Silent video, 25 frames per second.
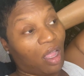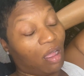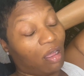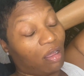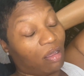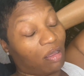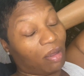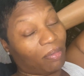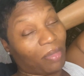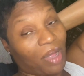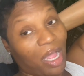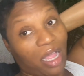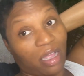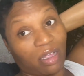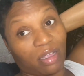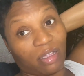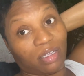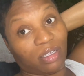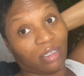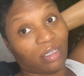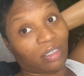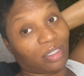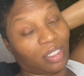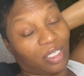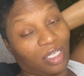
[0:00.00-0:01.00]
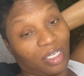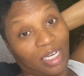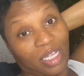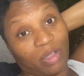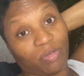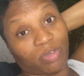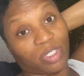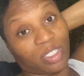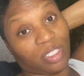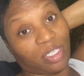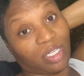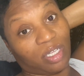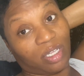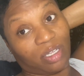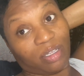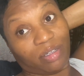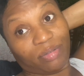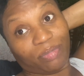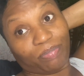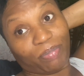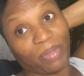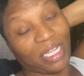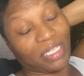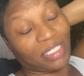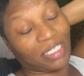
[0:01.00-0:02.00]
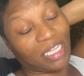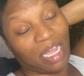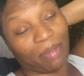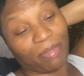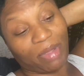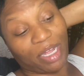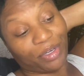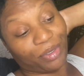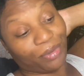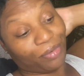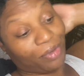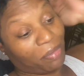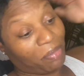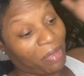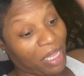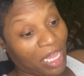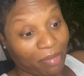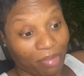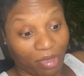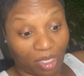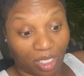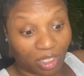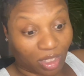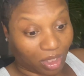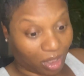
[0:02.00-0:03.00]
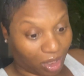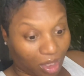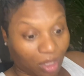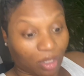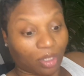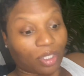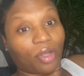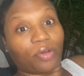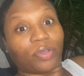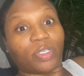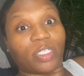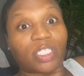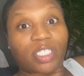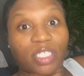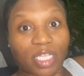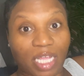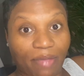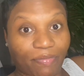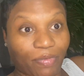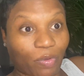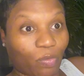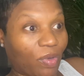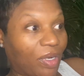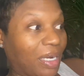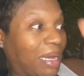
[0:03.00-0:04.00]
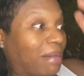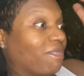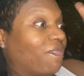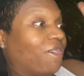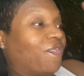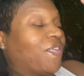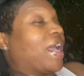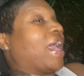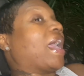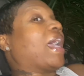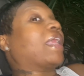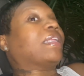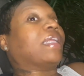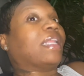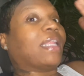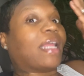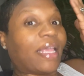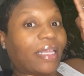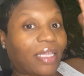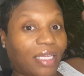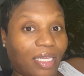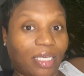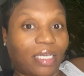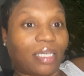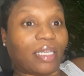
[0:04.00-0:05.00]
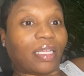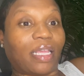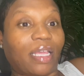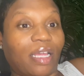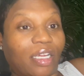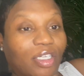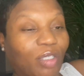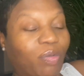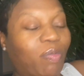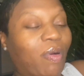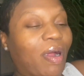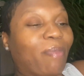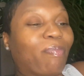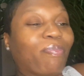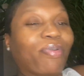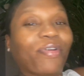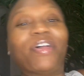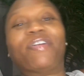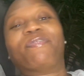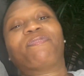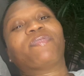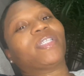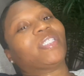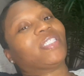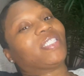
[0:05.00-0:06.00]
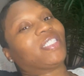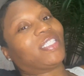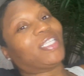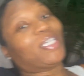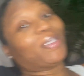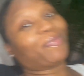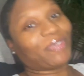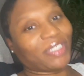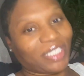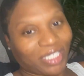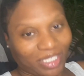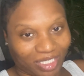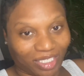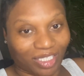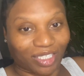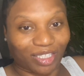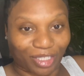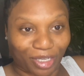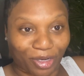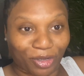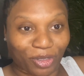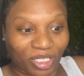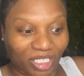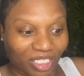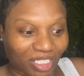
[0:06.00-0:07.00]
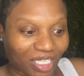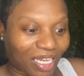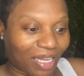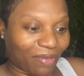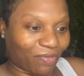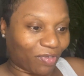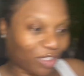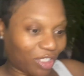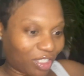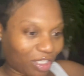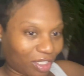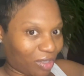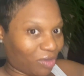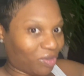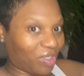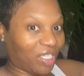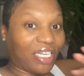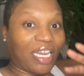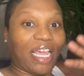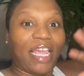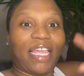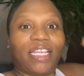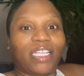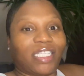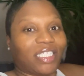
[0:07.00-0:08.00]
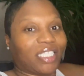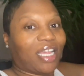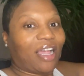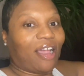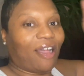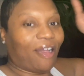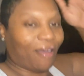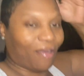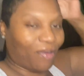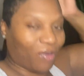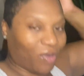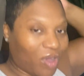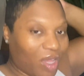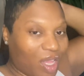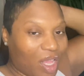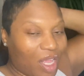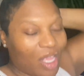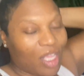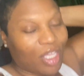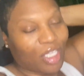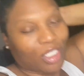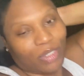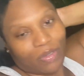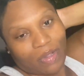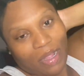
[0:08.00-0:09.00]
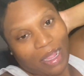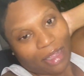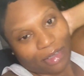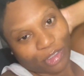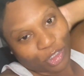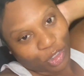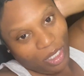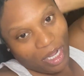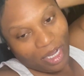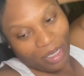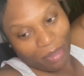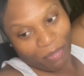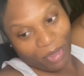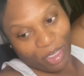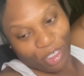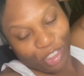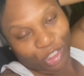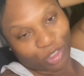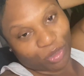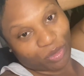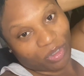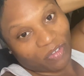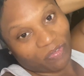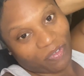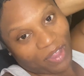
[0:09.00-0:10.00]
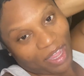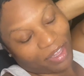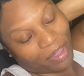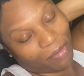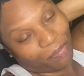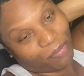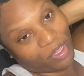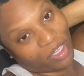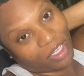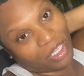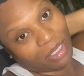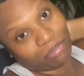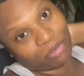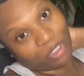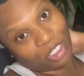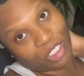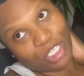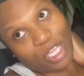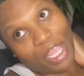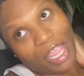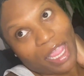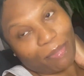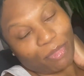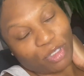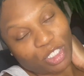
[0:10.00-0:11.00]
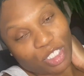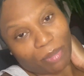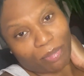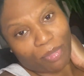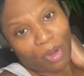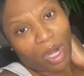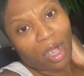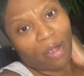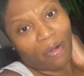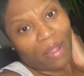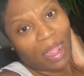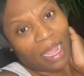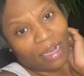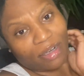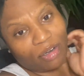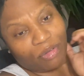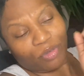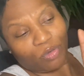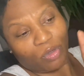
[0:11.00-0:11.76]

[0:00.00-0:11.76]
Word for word: um, I cooked and that was it. By the time I knew it, baby, it's 1037 when I'm finally like getting to catch my breath and stuff. It's 1037. So the day is gone. So I'll try to make sure if I can pick up this camera tomorrow. I don't